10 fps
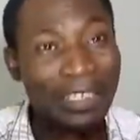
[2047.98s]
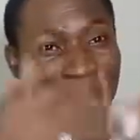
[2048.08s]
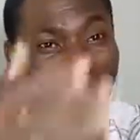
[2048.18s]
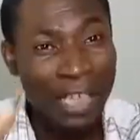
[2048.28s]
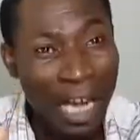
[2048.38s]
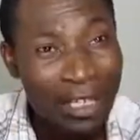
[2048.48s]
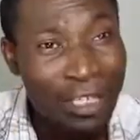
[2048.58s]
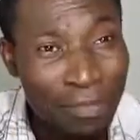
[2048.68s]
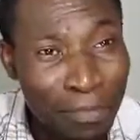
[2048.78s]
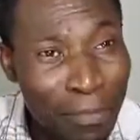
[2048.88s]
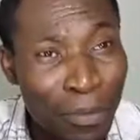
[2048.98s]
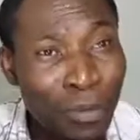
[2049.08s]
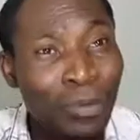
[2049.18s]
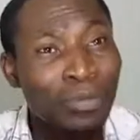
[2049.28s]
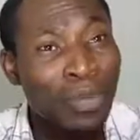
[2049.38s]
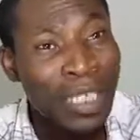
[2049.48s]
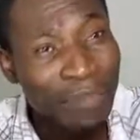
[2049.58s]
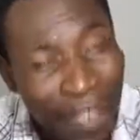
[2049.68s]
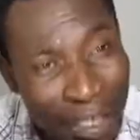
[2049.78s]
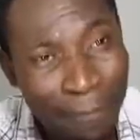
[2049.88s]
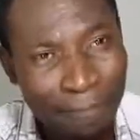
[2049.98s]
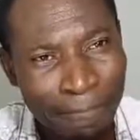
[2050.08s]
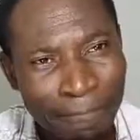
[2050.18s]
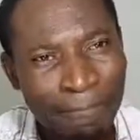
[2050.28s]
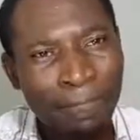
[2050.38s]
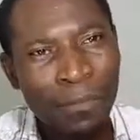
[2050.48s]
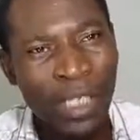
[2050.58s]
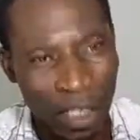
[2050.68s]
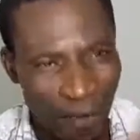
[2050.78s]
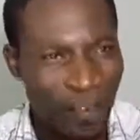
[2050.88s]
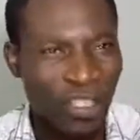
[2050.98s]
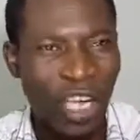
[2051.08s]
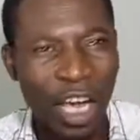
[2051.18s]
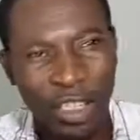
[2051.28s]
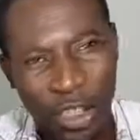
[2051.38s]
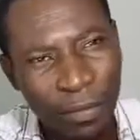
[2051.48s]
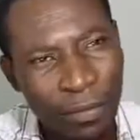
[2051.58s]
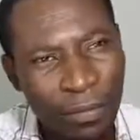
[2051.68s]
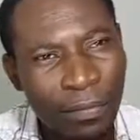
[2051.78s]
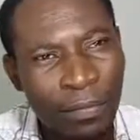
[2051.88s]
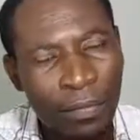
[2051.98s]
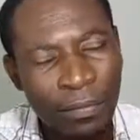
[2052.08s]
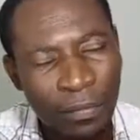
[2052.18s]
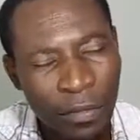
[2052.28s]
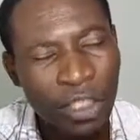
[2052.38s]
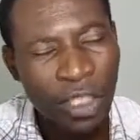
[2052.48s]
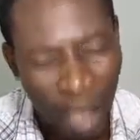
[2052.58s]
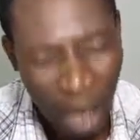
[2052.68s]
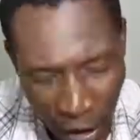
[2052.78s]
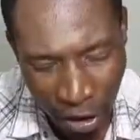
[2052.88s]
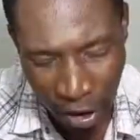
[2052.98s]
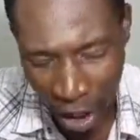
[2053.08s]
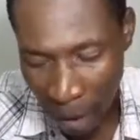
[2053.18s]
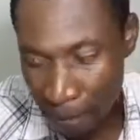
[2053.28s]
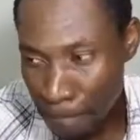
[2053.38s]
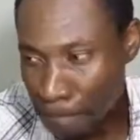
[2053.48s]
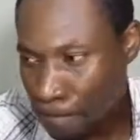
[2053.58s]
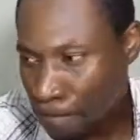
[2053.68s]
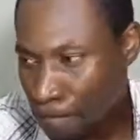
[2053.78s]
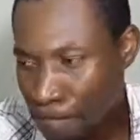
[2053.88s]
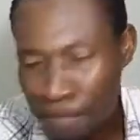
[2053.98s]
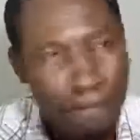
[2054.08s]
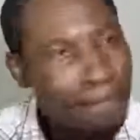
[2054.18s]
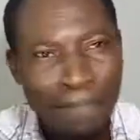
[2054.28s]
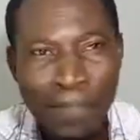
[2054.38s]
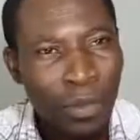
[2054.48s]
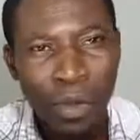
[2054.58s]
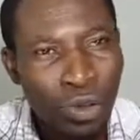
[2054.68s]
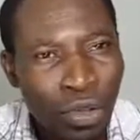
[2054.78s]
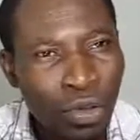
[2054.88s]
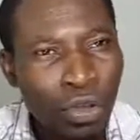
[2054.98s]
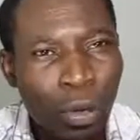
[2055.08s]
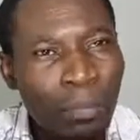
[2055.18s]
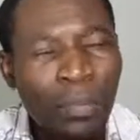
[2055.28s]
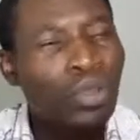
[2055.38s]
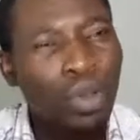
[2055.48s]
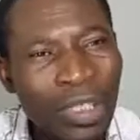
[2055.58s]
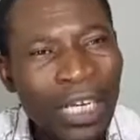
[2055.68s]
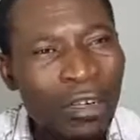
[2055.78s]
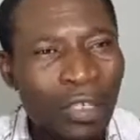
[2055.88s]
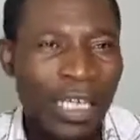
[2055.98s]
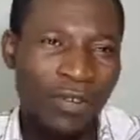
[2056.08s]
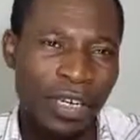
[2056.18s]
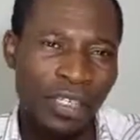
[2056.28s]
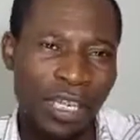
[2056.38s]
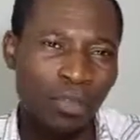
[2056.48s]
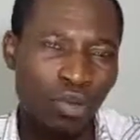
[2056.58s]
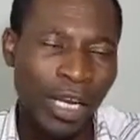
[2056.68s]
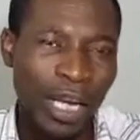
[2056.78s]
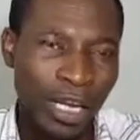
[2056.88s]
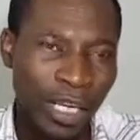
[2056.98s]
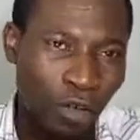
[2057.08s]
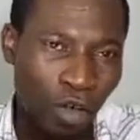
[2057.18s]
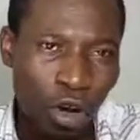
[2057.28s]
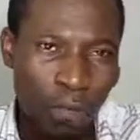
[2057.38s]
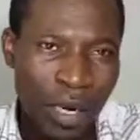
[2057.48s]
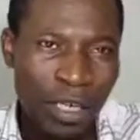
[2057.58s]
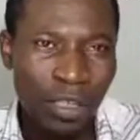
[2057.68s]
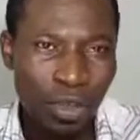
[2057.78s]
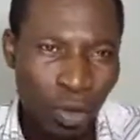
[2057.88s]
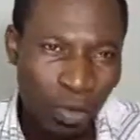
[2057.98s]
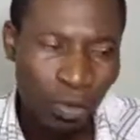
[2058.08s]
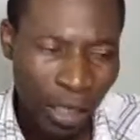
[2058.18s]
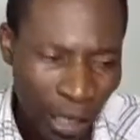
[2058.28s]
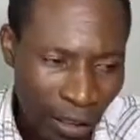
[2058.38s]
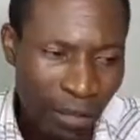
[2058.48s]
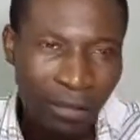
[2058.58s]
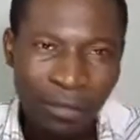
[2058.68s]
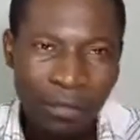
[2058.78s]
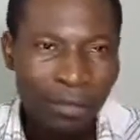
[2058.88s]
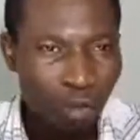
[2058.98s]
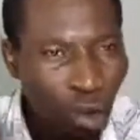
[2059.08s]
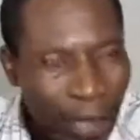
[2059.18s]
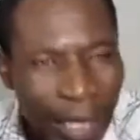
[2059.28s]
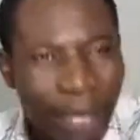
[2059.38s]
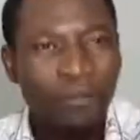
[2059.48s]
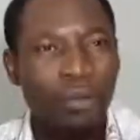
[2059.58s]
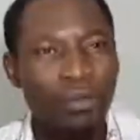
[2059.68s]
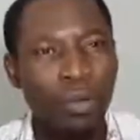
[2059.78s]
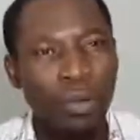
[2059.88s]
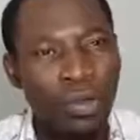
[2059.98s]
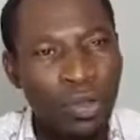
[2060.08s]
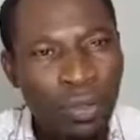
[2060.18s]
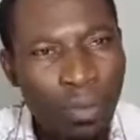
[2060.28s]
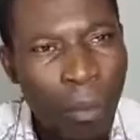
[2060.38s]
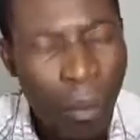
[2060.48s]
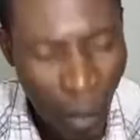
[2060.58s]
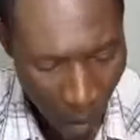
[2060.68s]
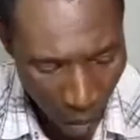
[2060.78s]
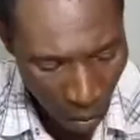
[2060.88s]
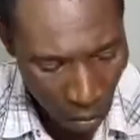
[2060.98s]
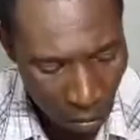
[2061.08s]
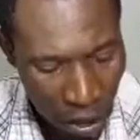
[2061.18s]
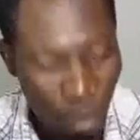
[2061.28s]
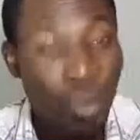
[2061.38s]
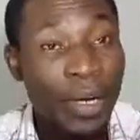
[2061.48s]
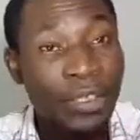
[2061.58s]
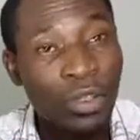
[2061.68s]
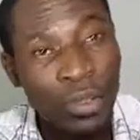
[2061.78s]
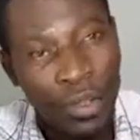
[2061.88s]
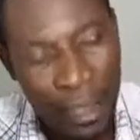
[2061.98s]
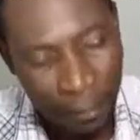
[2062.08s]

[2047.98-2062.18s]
it as people should believe it, is a facade. It's a scam. Those are not the areas that you learn. If you're a young man and you want to learn, don't learn from those. They will waste your time.